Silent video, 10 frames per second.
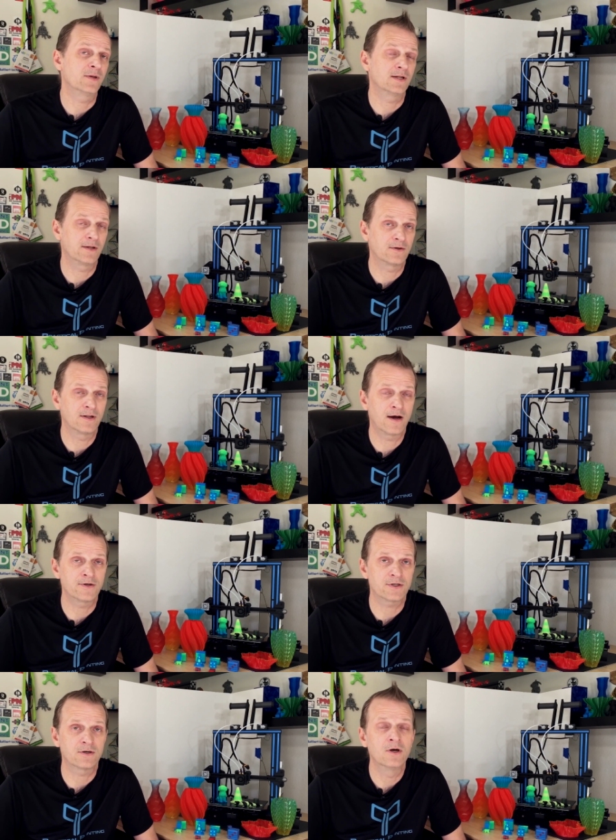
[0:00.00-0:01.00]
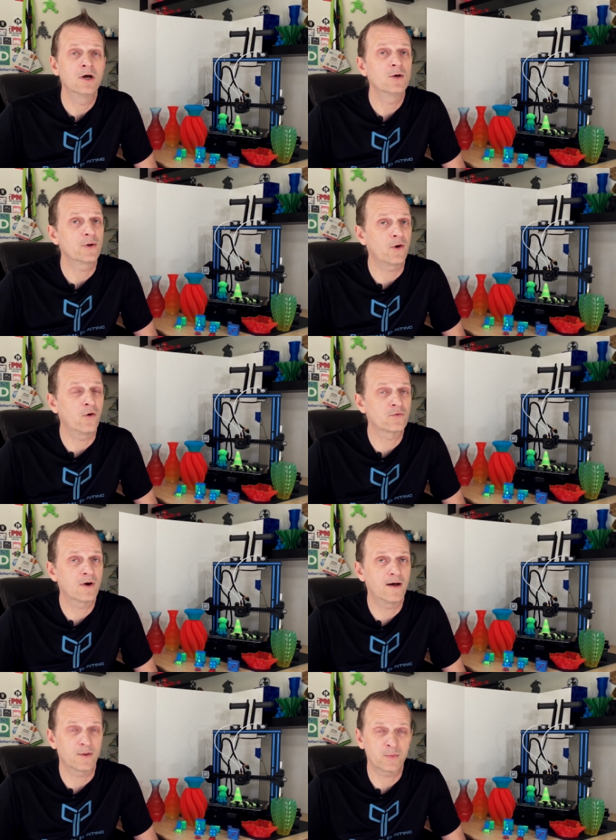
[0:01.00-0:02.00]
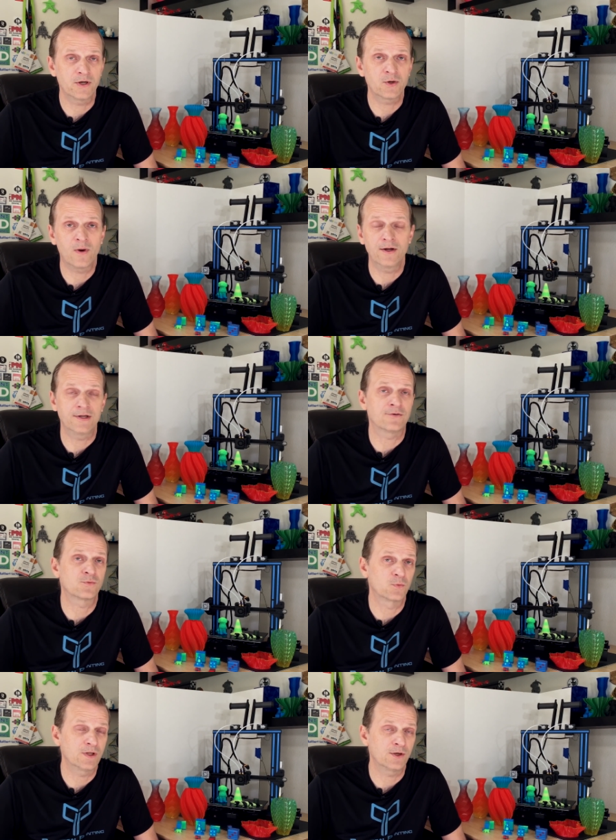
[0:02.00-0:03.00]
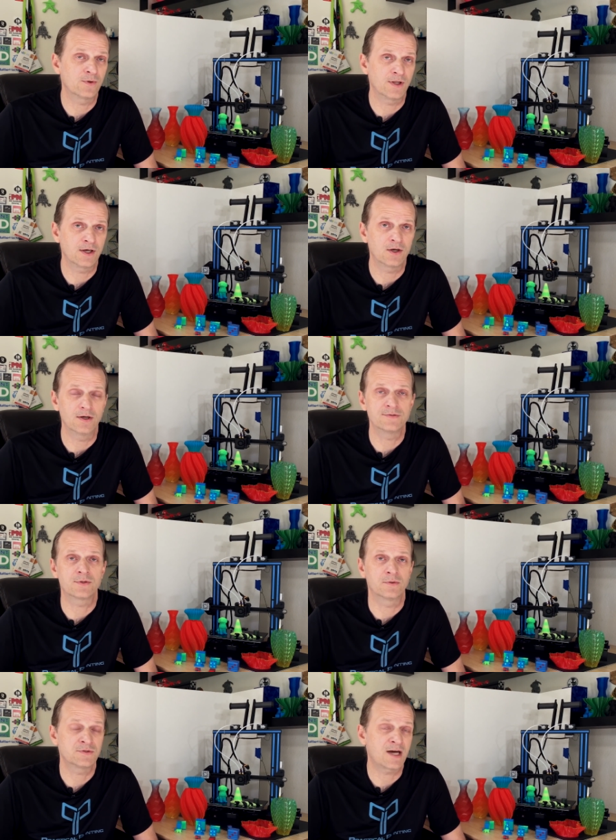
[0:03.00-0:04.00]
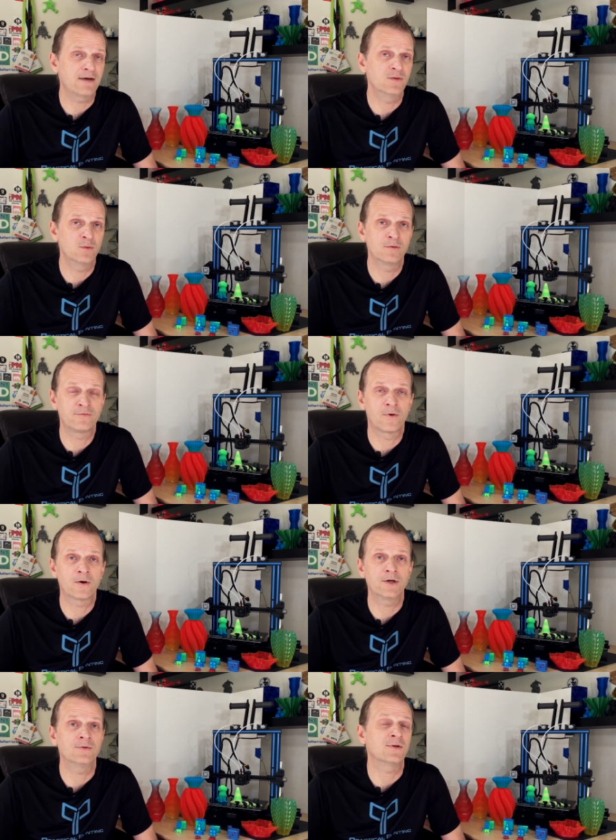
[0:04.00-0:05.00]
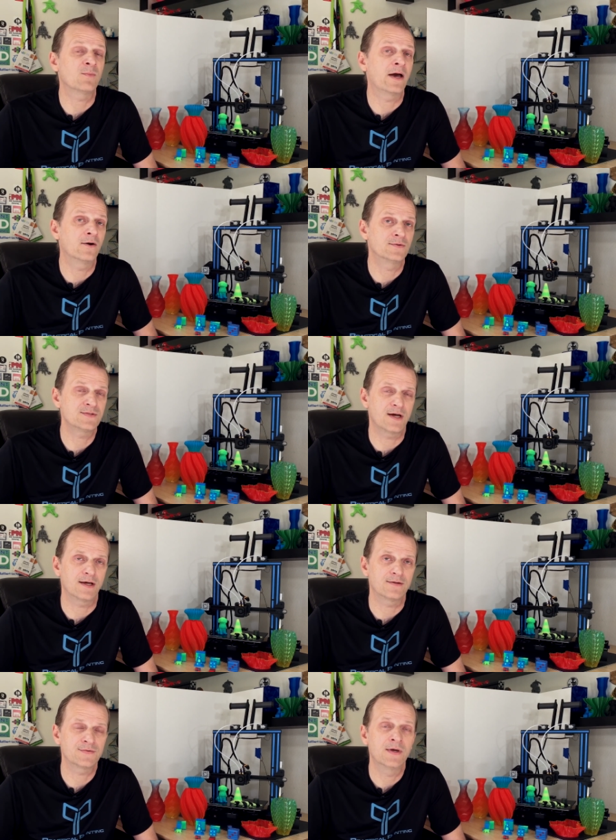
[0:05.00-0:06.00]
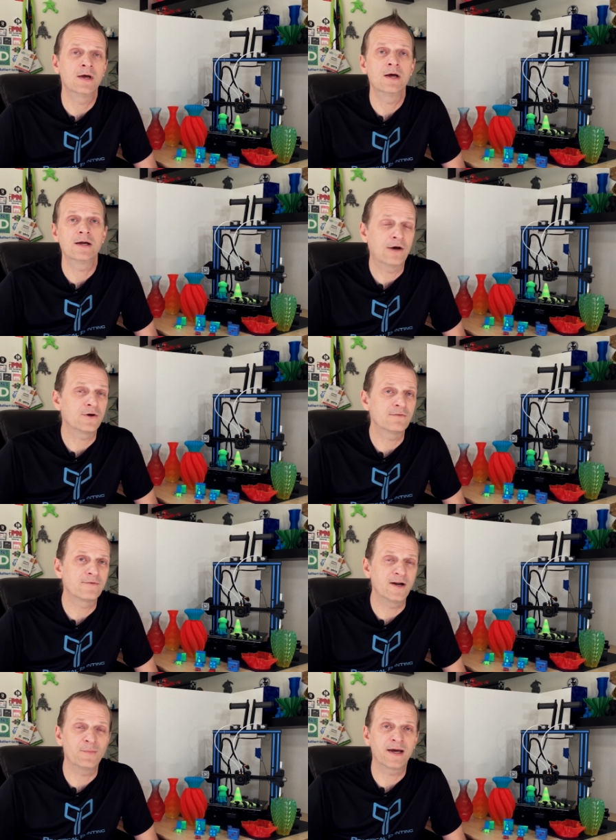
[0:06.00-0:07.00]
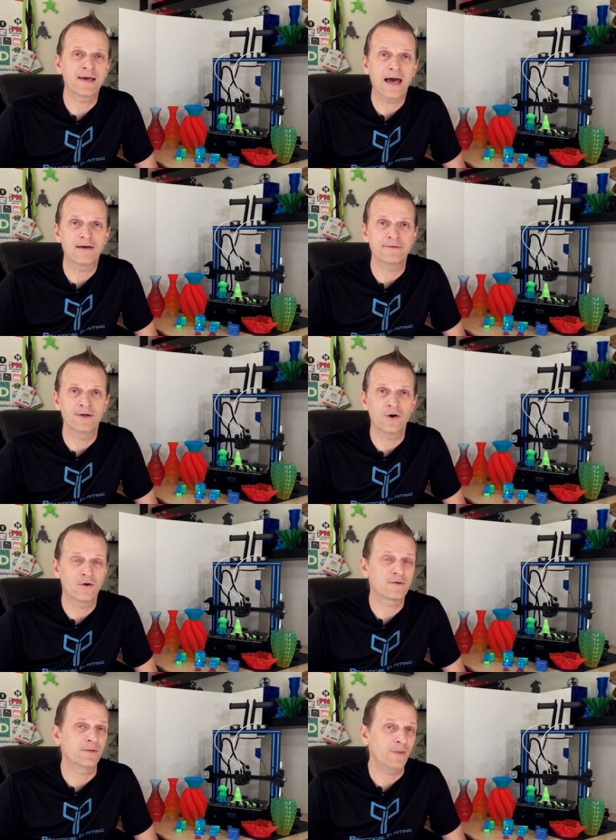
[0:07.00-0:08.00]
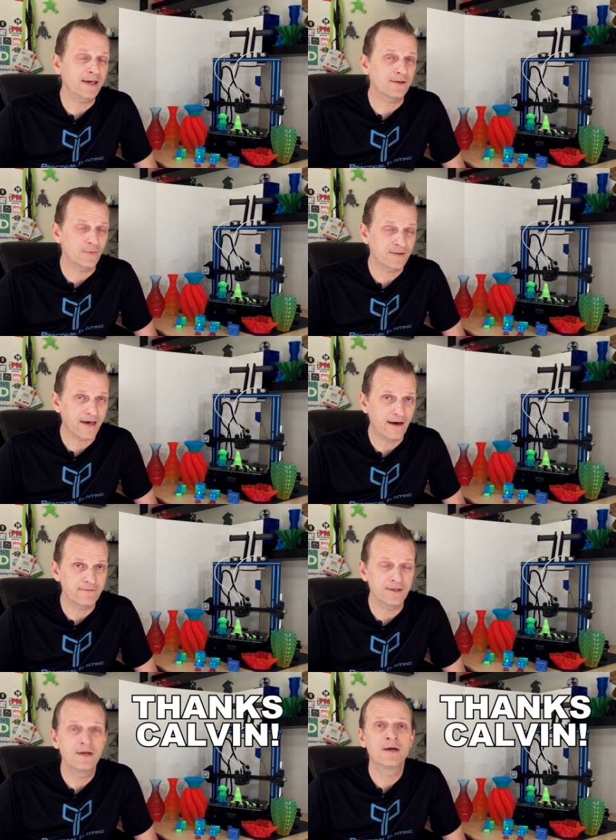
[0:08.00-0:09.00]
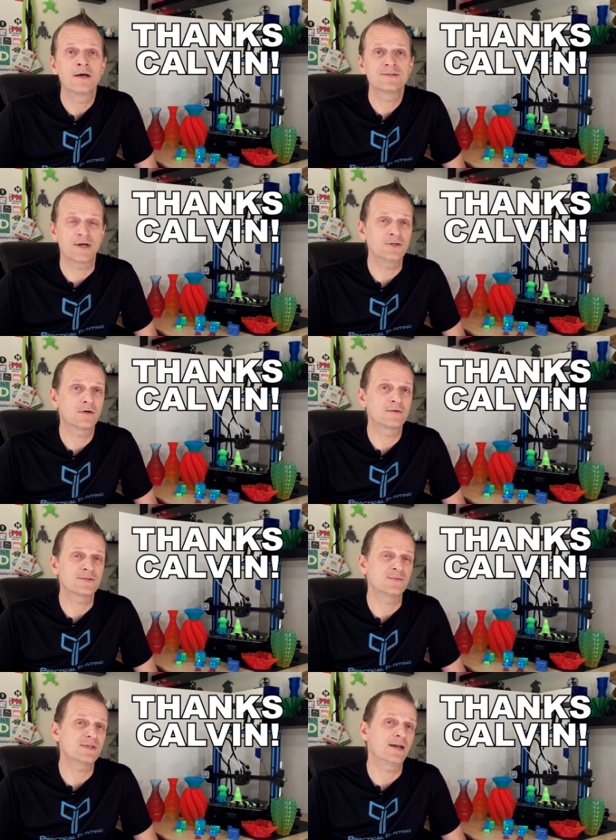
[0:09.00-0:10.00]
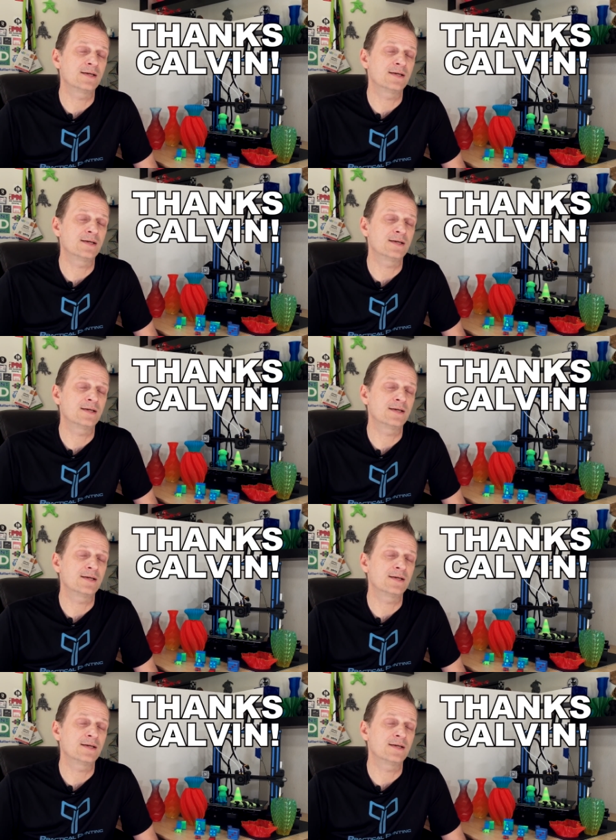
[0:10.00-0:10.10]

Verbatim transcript: could have been a little larger. But overall, the print quality is really, really good. So it was time to move forward using my own settings. Now, a good friend of mine, Calvin, over at Make It with Calvin, sent over some